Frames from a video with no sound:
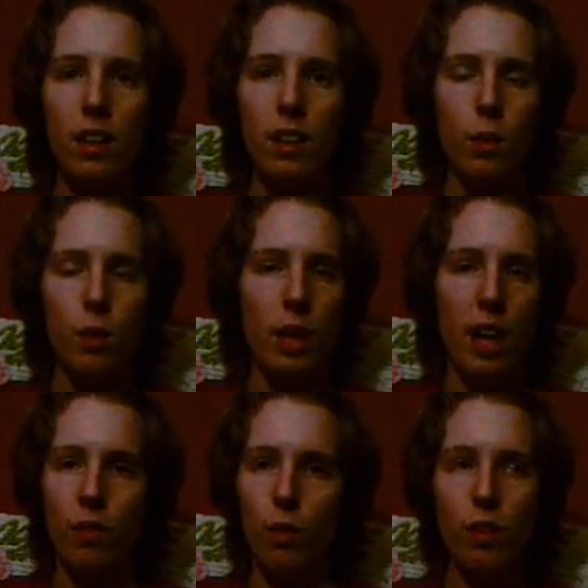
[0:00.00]
You know, we
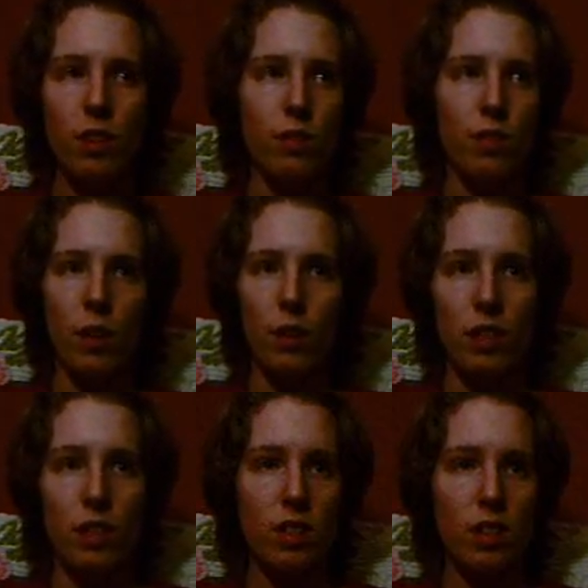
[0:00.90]
have all these
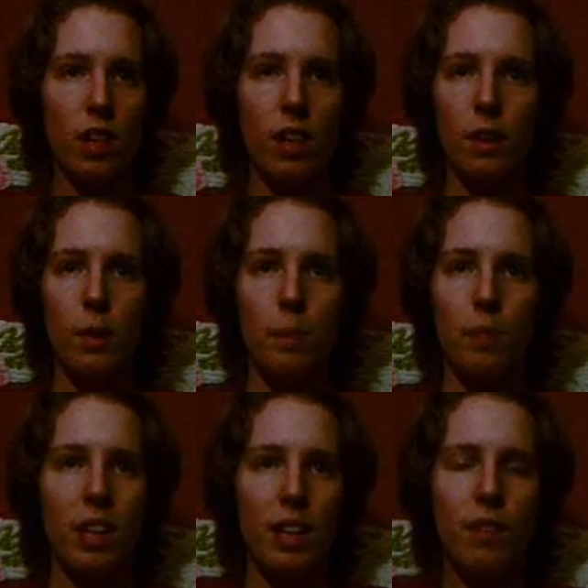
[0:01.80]
various,
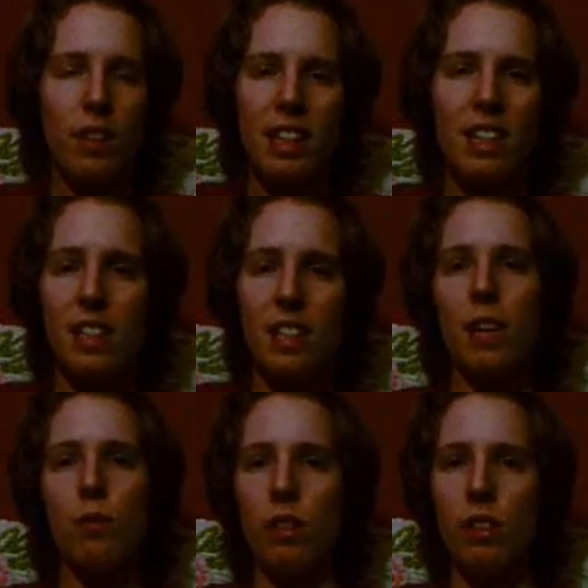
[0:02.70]
even
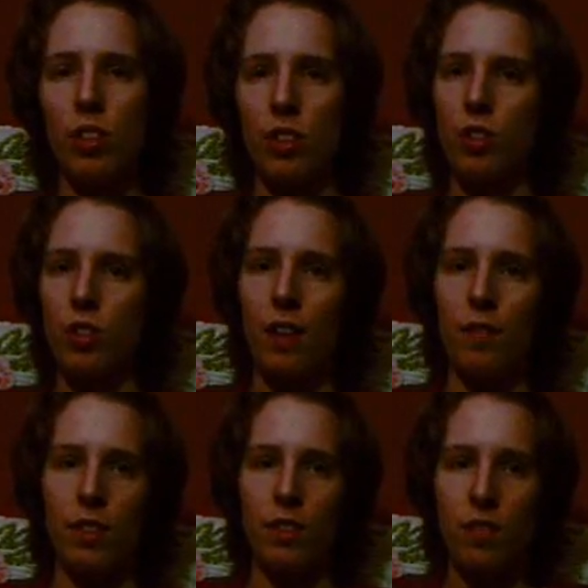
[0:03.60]
inside religions, you have
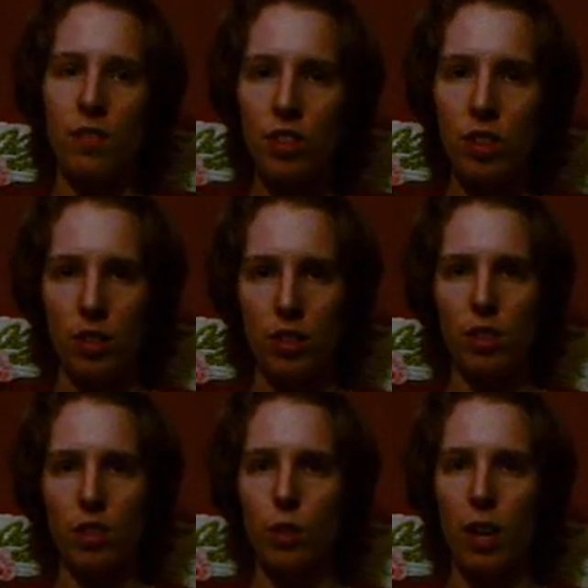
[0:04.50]
divisions,
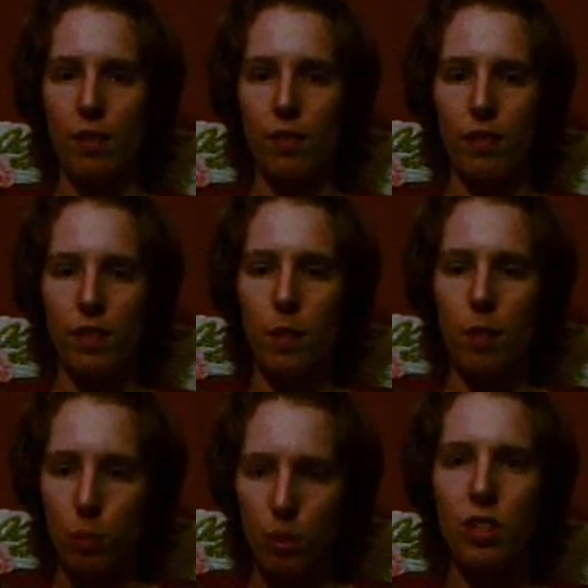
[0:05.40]
you have
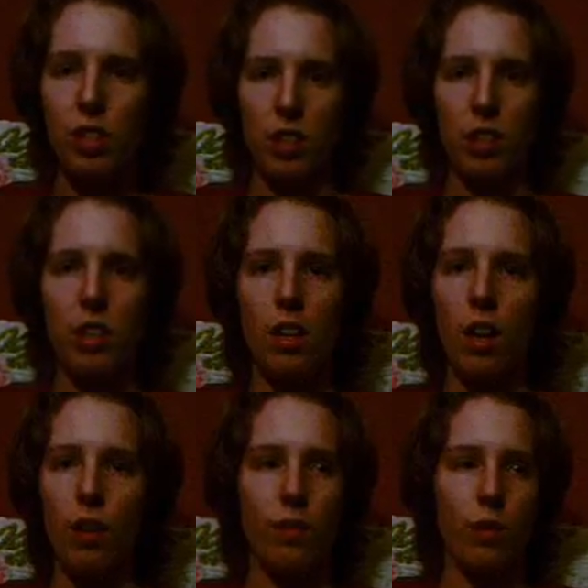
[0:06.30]
separation
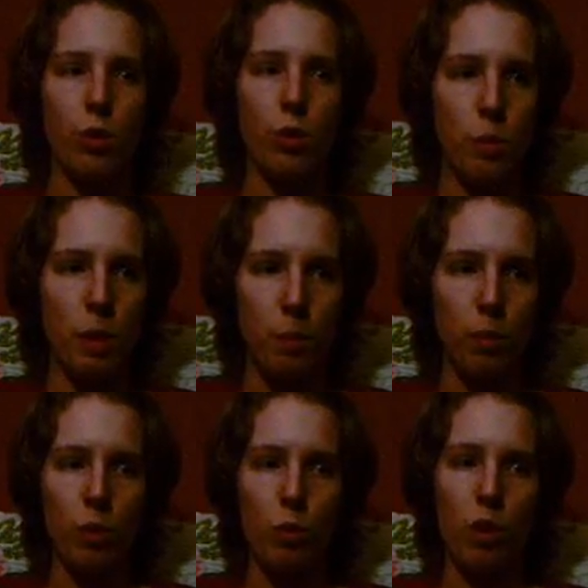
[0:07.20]
of those
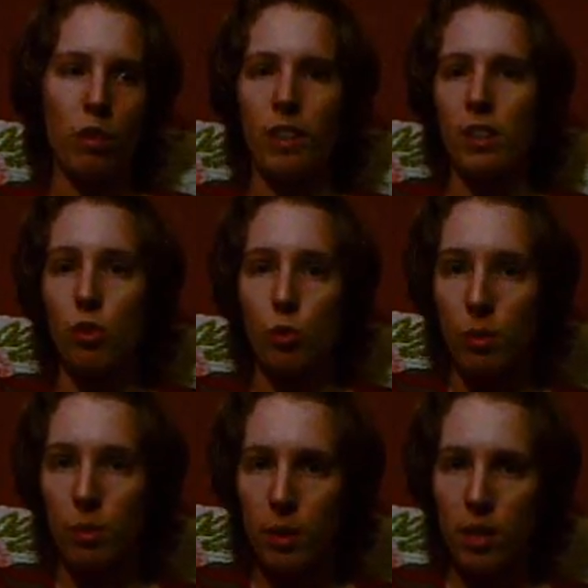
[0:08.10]
people who are the
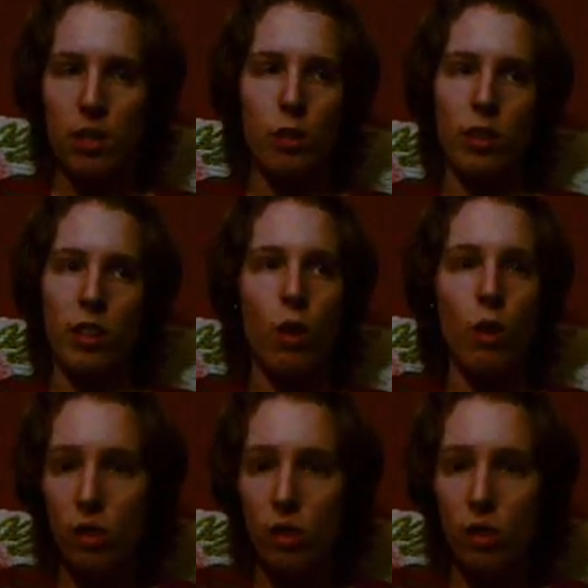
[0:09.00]
extremists or the